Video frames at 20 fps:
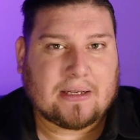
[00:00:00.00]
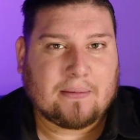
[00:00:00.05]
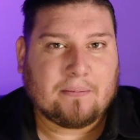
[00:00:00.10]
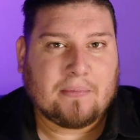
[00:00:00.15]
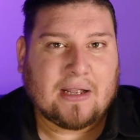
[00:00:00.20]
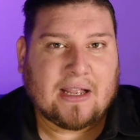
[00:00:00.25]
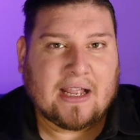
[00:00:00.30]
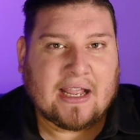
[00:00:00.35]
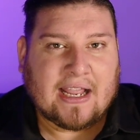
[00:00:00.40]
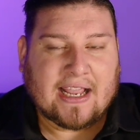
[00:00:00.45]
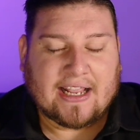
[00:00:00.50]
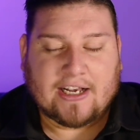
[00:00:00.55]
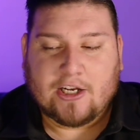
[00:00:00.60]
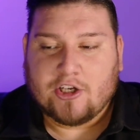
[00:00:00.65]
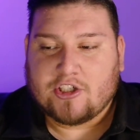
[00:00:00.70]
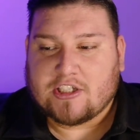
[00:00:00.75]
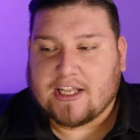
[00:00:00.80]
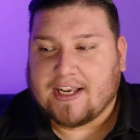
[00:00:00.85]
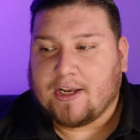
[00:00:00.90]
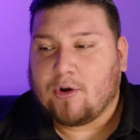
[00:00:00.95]
him, and
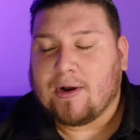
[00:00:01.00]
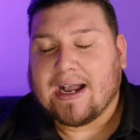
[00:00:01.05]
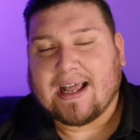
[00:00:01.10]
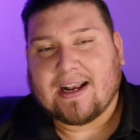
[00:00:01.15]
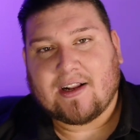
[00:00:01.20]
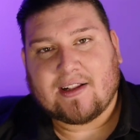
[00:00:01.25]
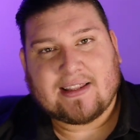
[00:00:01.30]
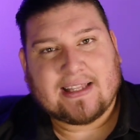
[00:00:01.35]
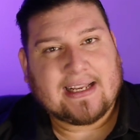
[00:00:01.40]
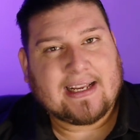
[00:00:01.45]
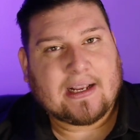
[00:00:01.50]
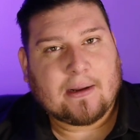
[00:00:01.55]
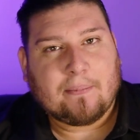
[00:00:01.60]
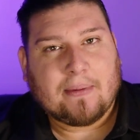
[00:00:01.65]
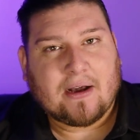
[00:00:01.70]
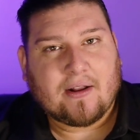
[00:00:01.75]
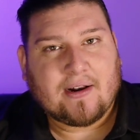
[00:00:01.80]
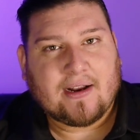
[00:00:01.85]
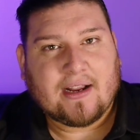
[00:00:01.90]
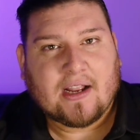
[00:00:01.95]
you said you had to think
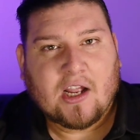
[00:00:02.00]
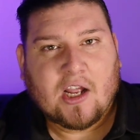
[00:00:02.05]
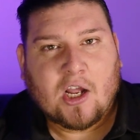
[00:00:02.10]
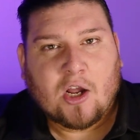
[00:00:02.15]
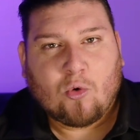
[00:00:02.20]
about it?